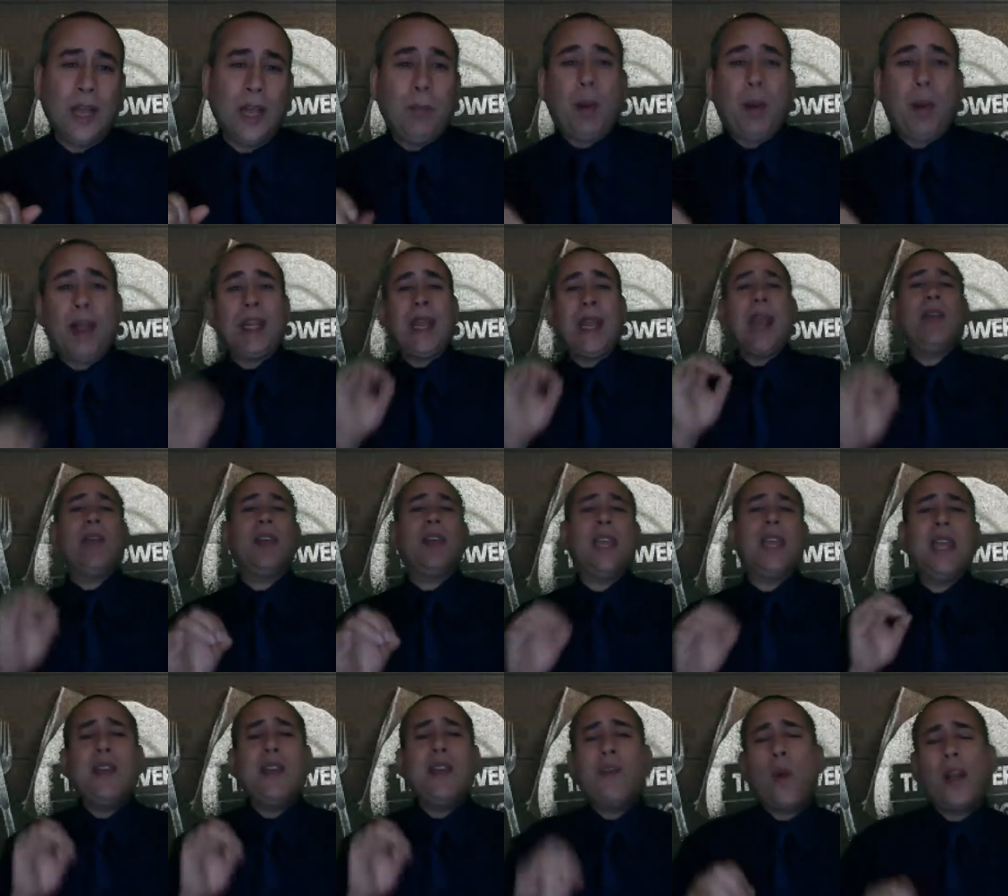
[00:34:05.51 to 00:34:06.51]
But he,
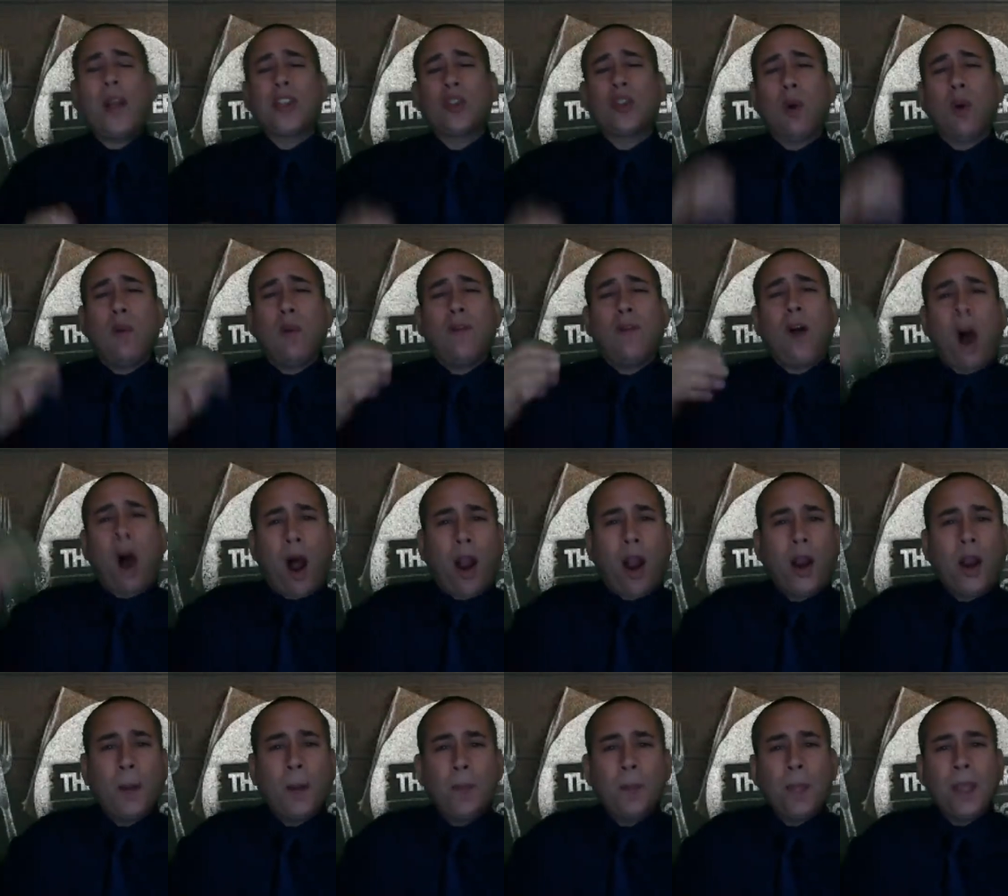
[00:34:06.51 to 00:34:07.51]
he even went so
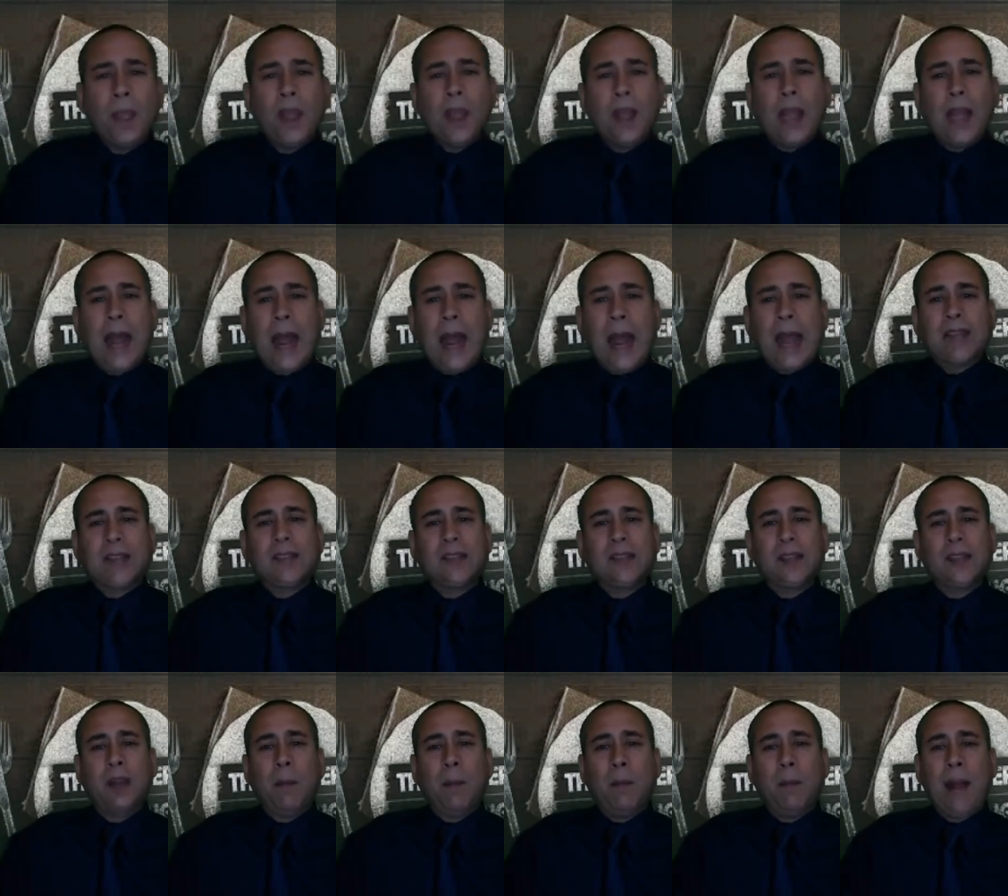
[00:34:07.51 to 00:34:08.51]
far as to
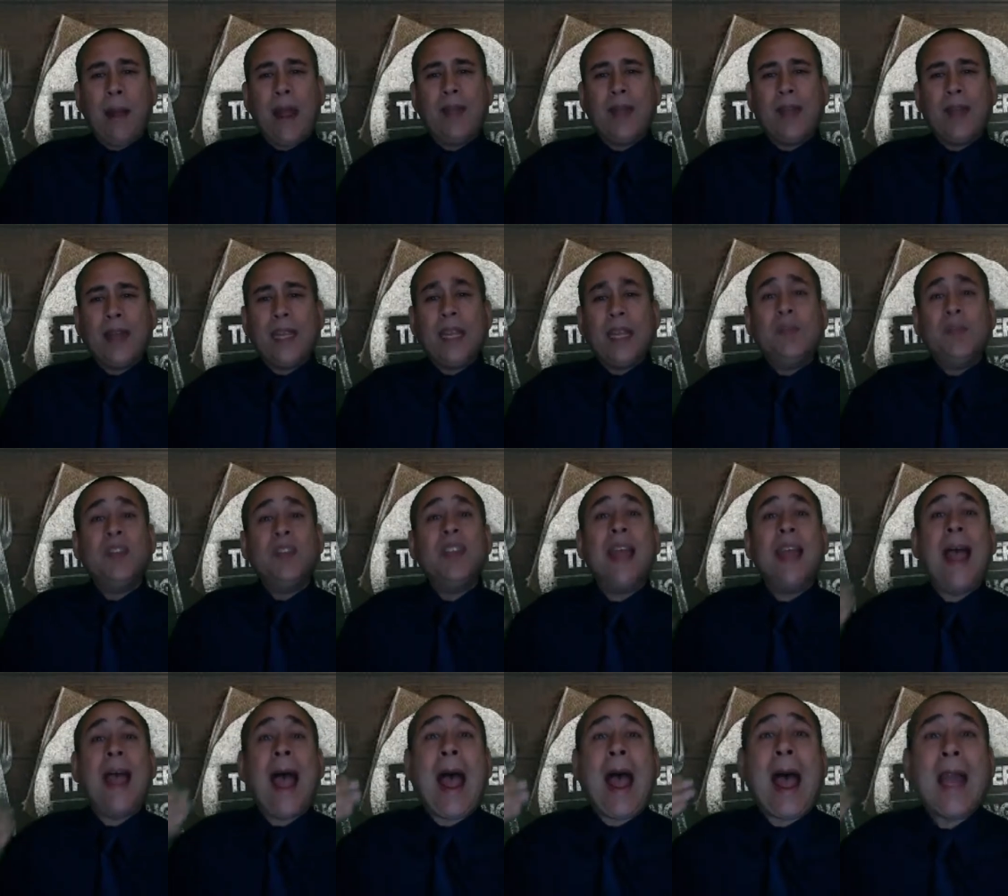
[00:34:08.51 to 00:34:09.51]
command that even the
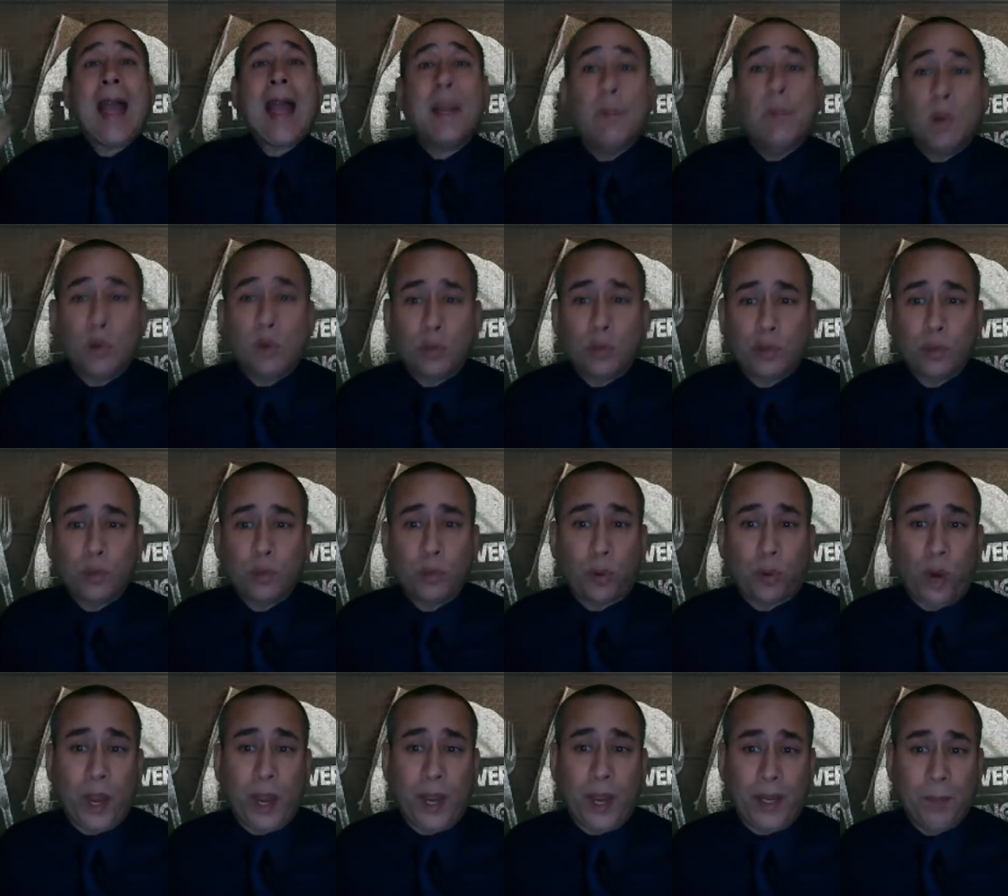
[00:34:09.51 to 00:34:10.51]
animals
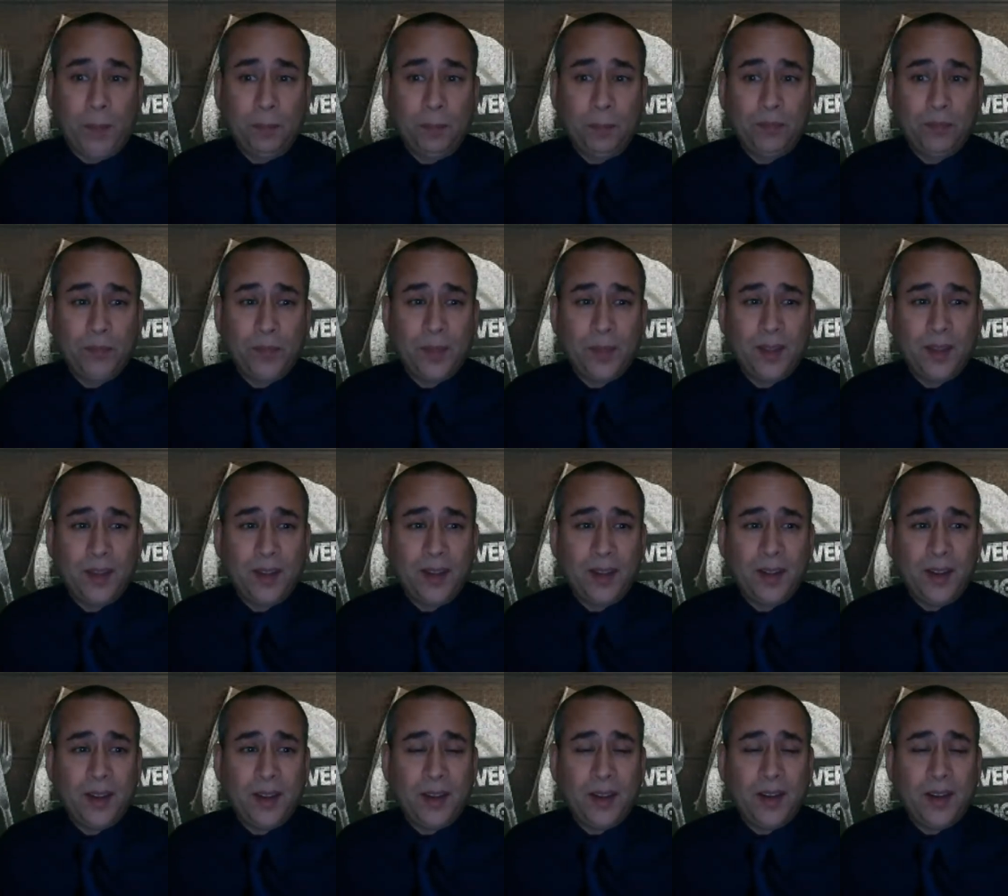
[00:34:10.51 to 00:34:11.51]
pray
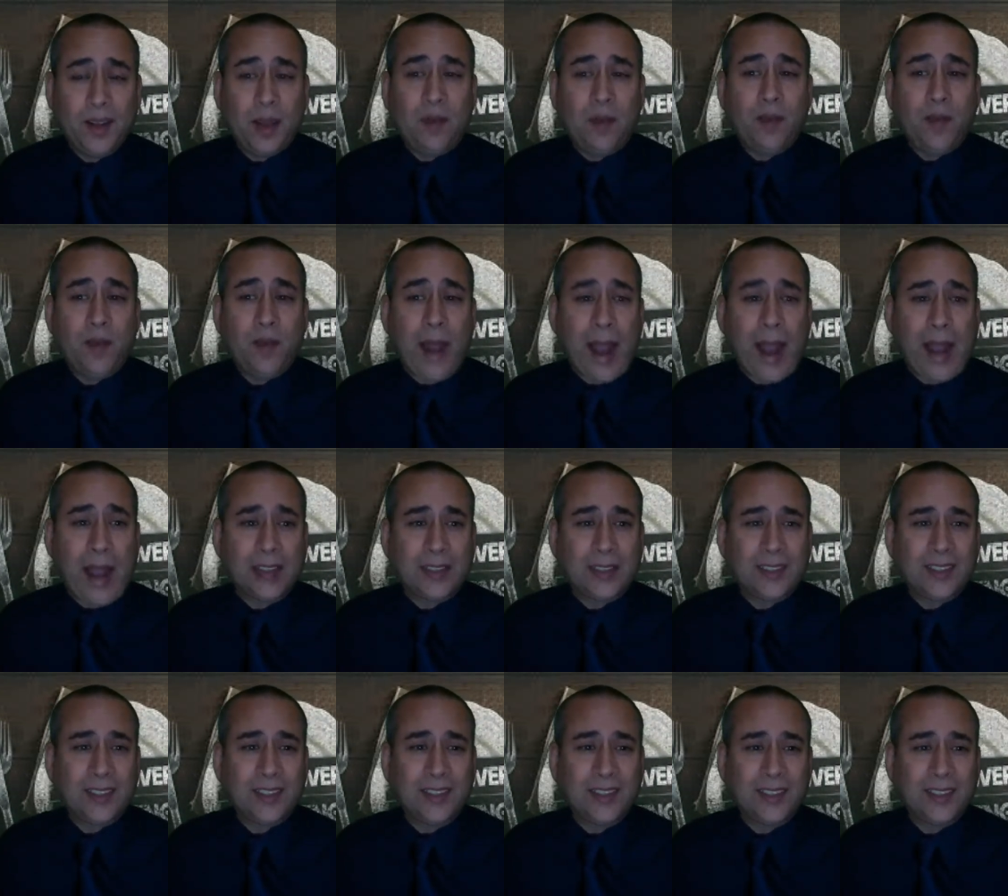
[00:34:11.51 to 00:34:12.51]
and
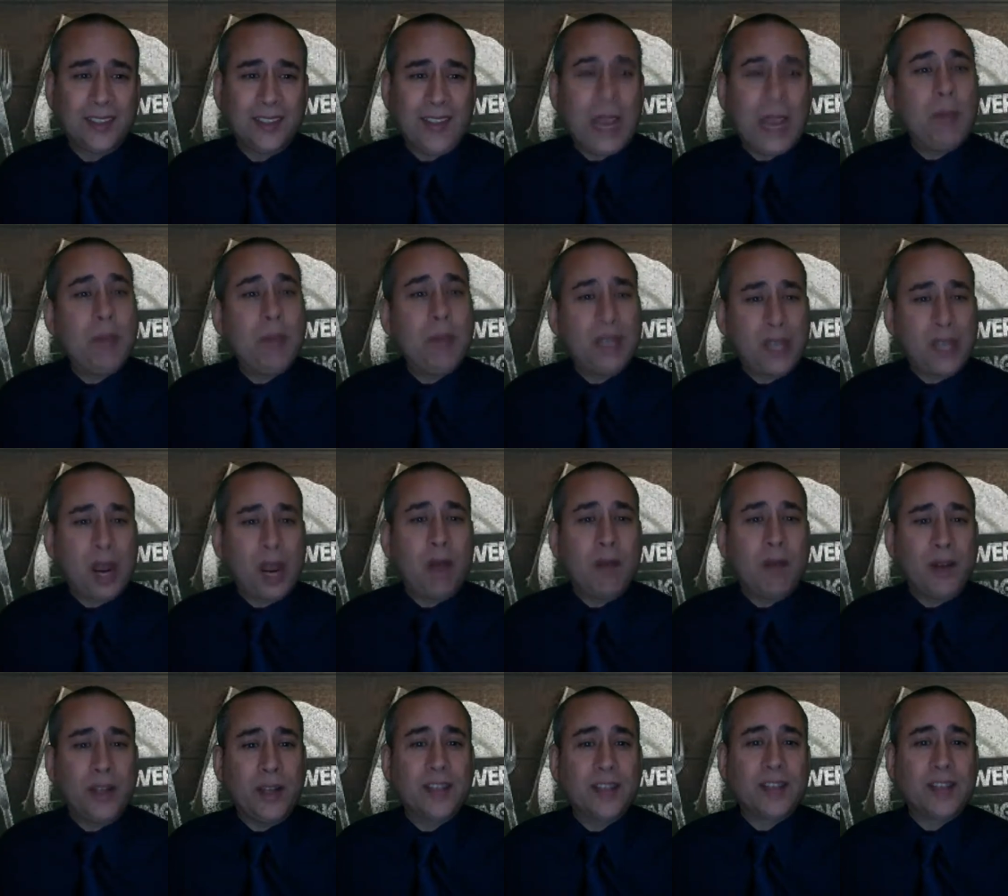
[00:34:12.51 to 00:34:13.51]
fast and be
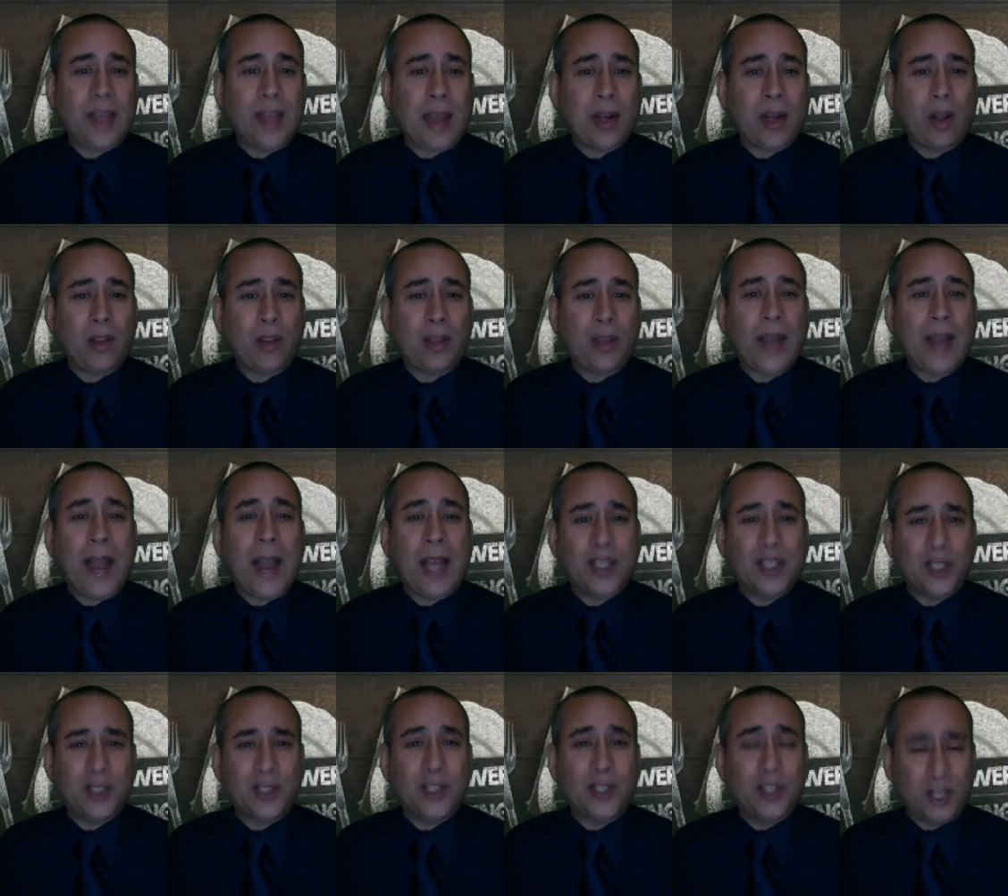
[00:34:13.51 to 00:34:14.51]
covered in sackcloth and
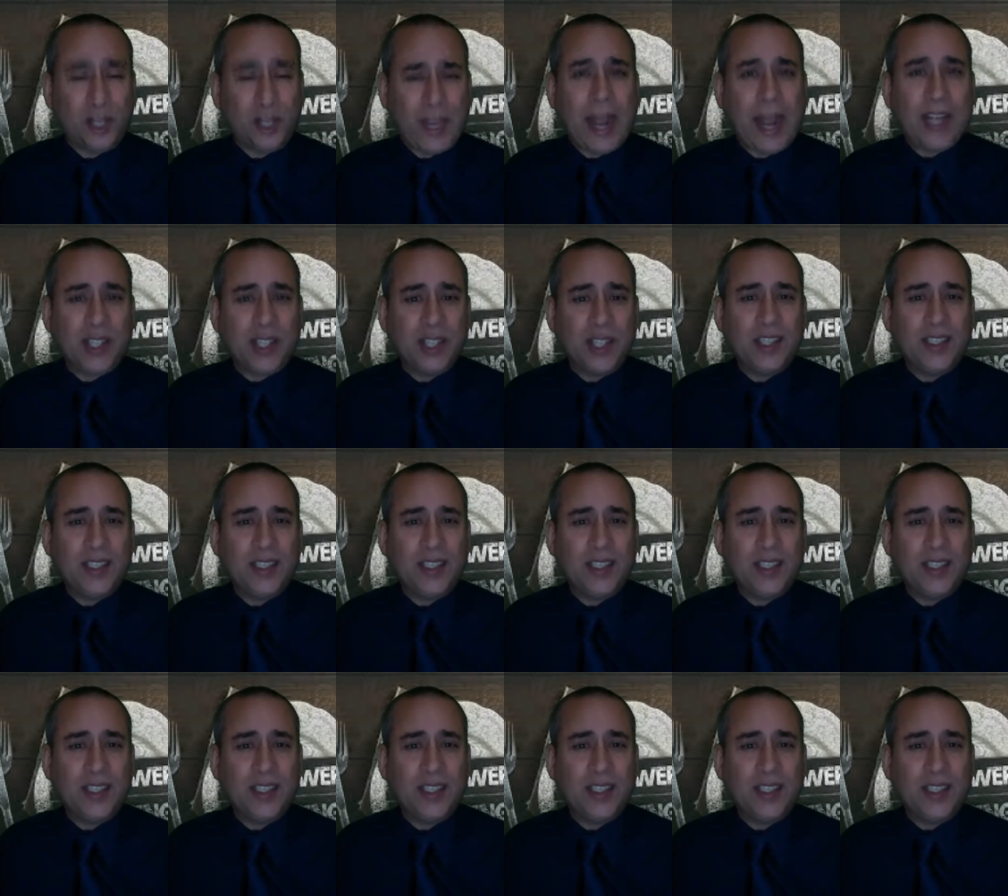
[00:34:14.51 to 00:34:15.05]
ashes. Did you catch it?